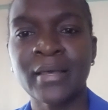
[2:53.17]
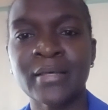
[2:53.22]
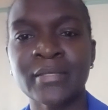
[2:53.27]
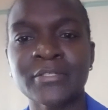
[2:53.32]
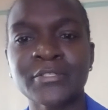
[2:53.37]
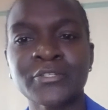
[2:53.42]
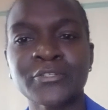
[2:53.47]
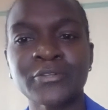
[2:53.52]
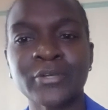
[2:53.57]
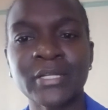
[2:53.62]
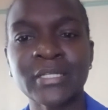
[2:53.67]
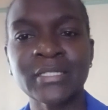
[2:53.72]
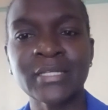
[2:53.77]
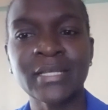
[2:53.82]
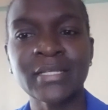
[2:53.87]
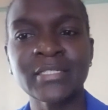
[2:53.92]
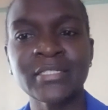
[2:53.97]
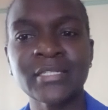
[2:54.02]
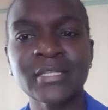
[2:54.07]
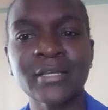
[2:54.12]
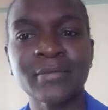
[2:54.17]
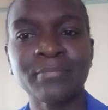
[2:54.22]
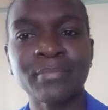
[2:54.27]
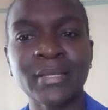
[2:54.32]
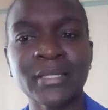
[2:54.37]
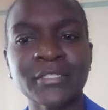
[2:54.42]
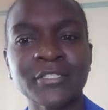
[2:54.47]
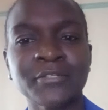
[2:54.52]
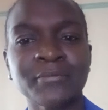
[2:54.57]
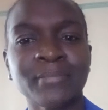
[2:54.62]
Strategic
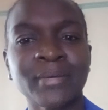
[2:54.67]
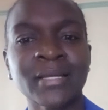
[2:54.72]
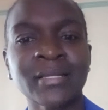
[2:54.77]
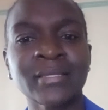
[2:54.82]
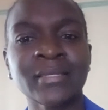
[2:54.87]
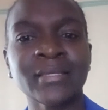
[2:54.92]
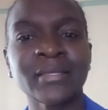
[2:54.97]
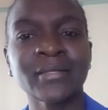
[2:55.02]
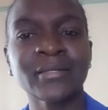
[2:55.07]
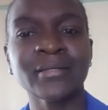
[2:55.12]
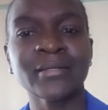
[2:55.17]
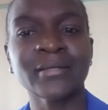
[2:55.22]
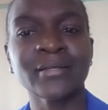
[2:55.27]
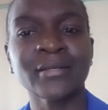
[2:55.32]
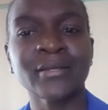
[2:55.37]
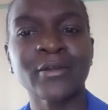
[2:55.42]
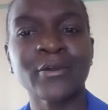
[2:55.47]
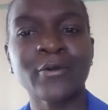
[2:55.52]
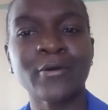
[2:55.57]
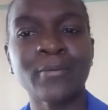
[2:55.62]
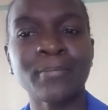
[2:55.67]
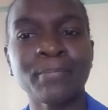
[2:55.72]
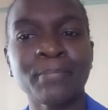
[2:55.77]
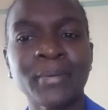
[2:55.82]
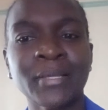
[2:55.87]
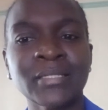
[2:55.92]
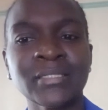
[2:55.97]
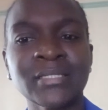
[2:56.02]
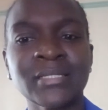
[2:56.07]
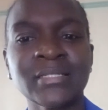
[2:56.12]
benchmarking,
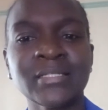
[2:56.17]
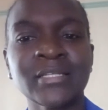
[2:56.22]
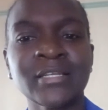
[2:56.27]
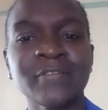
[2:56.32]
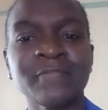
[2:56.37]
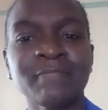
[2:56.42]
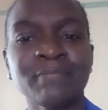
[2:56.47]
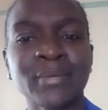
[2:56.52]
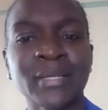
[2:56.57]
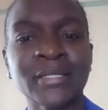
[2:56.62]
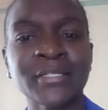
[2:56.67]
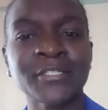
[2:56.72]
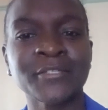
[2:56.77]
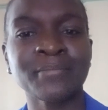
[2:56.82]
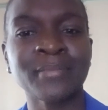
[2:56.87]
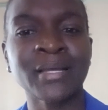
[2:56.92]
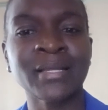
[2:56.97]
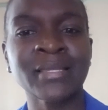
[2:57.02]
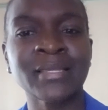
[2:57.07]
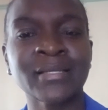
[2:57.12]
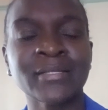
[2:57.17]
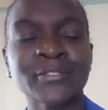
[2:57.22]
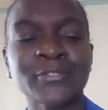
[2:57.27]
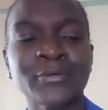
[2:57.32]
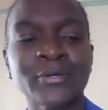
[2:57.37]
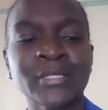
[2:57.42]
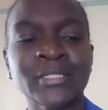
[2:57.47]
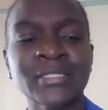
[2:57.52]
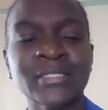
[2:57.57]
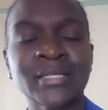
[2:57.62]
competitive benchmarking.
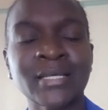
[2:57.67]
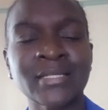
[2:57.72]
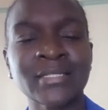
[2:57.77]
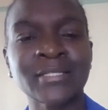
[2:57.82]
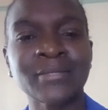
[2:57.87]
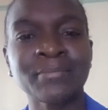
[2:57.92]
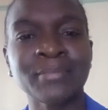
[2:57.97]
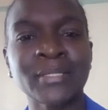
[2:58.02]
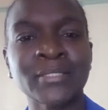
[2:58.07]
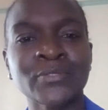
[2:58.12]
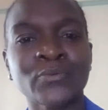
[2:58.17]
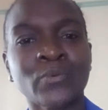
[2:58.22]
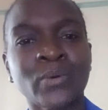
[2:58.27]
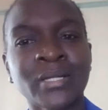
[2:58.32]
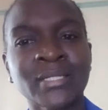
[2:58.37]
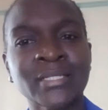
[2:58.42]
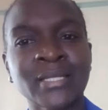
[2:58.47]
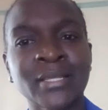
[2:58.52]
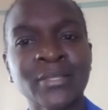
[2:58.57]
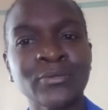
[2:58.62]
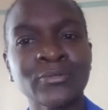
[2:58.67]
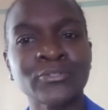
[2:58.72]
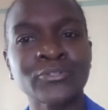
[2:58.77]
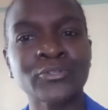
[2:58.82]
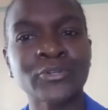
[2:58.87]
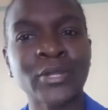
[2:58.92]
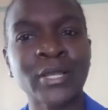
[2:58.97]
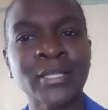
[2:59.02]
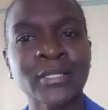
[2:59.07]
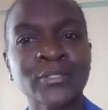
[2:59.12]
So it just means what are you
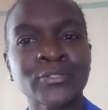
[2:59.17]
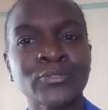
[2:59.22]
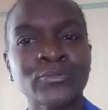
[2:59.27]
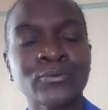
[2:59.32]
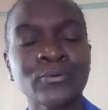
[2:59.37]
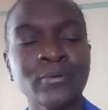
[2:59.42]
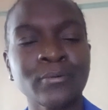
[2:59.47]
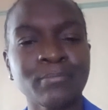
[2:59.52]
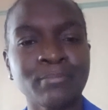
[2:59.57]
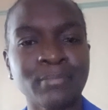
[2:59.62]
trying to